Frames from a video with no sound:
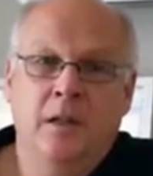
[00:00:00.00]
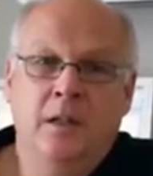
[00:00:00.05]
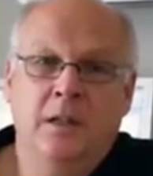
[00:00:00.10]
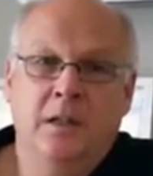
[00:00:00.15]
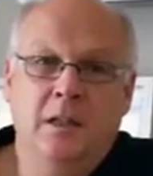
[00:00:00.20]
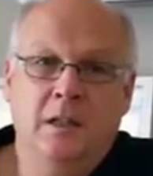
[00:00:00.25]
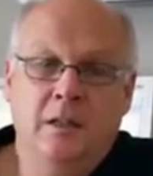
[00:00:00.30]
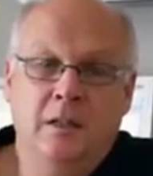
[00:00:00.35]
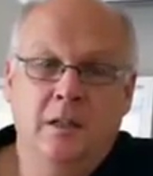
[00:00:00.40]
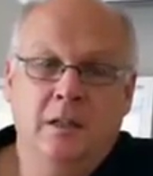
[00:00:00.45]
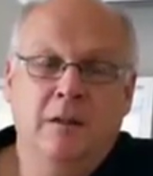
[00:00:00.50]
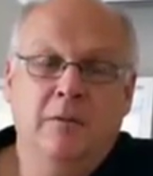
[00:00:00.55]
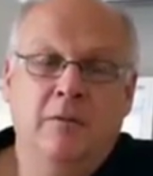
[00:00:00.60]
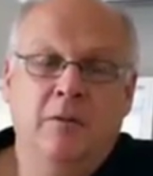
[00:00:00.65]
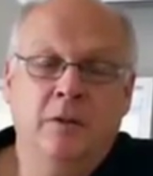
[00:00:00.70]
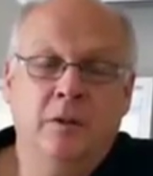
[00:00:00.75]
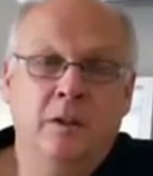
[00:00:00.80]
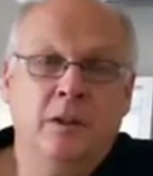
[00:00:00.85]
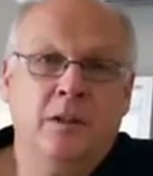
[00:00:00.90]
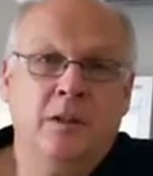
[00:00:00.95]
see the
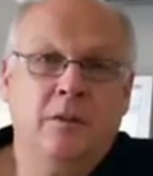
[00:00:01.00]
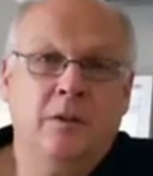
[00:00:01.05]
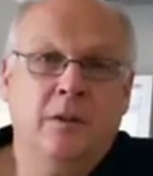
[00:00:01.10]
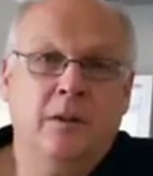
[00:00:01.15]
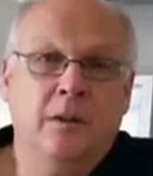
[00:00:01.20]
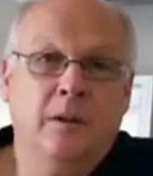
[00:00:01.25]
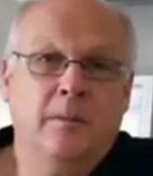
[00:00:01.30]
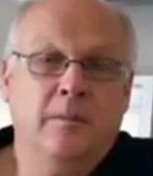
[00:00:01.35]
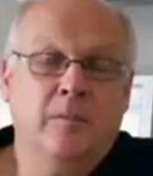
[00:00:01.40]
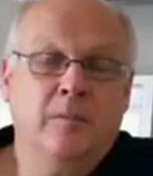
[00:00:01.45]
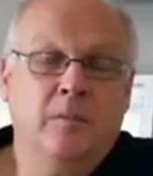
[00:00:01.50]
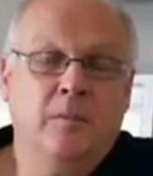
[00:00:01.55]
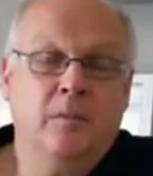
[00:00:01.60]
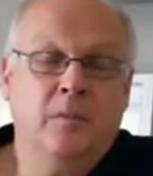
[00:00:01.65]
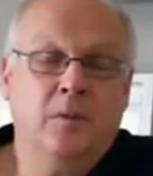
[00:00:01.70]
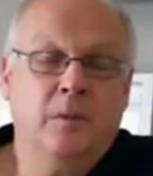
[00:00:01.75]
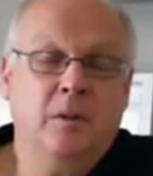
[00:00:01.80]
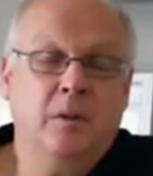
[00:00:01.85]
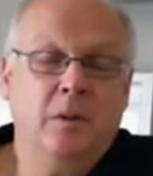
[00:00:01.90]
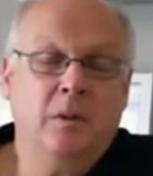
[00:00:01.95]
difference
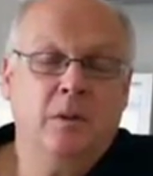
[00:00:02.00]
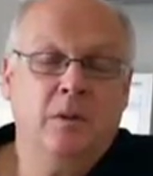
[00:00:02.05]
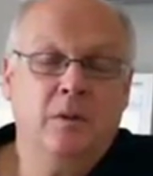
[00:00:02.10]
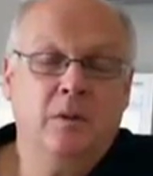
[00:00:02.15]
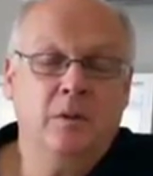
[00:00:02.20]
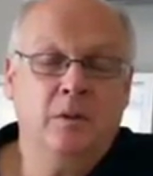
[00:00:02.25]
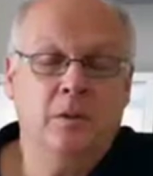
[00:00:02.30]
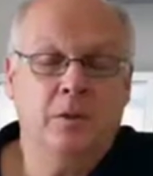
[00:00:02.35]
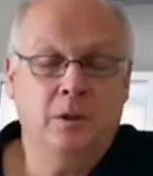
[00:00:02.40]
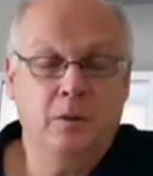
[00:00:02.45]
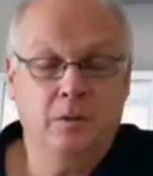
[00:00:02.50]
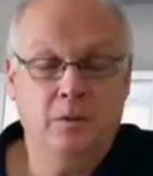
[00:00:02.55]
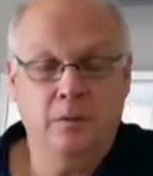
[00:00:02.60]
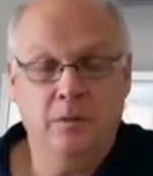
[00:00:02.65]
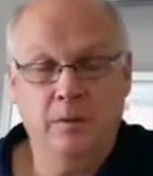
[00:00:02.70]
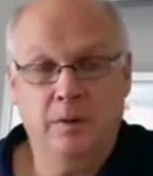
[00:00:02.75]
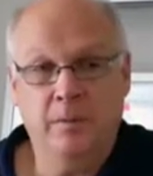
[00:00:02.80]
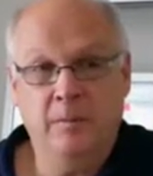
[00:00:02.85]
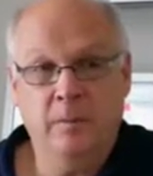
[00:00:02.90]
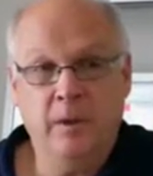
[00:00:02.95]

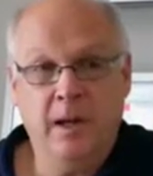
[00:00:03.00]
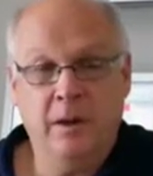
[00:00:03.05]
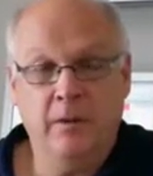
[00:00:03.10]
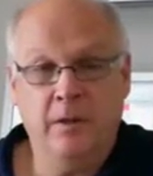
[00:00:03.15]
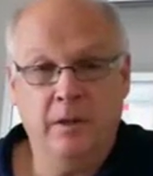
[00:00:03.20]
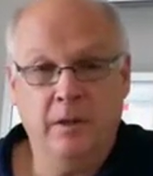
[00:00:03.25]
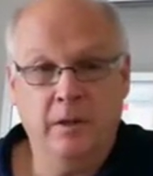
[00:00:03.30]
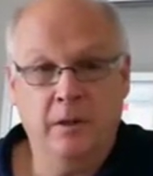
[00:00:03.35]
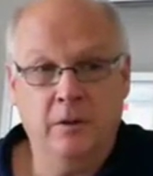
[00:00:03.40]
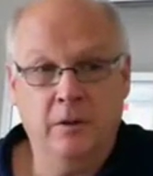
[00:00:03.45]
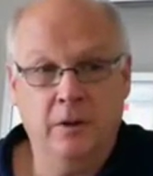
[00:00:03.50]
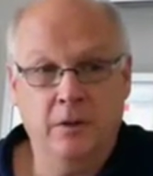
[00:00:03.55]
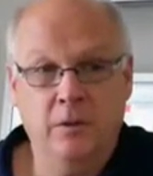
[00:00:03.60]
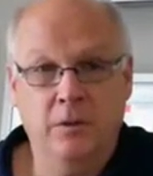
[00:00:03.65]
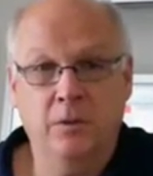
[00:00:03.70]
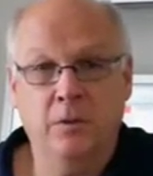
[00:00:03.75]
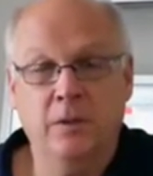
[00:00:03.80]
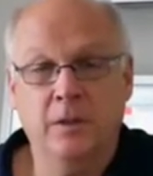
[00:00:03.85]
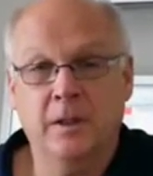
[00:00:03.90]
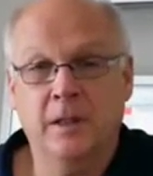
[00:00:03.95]
to how the
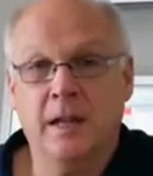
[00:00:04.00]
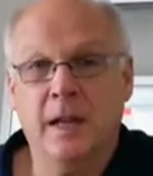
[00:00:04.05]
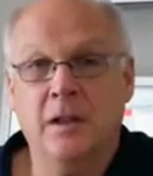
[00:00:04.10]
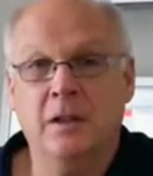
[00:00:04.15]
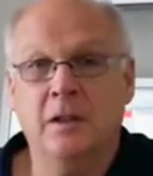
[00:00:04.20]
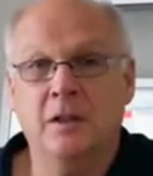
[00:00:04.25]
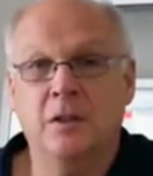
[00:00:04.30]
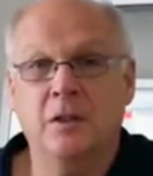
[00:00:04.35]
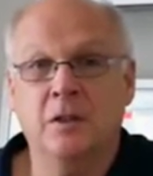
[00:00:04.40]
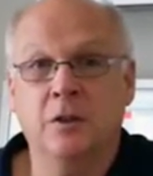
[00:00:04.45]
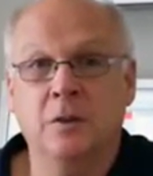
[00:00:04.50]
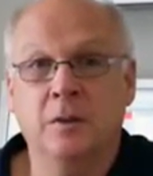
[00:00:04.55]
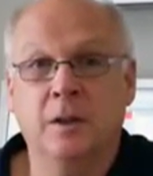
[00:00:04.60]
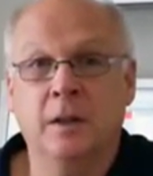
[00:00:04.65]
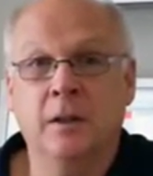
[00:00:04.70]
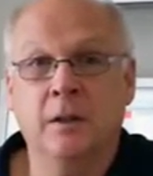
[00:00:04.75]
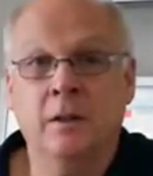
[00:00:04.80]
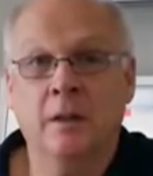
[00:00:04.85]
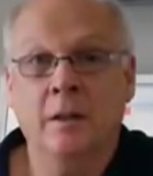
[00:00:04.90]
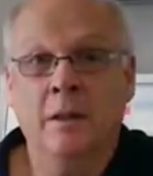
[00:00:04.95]
dog or the cat is
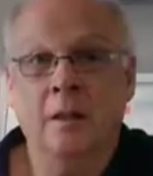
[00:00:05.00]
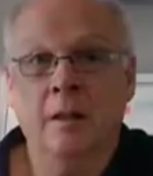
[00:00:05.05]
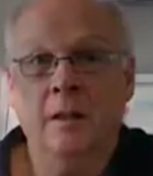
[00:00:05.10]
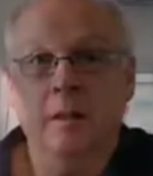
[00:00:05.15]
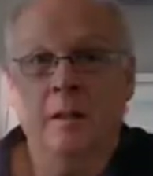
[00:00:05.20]
doing.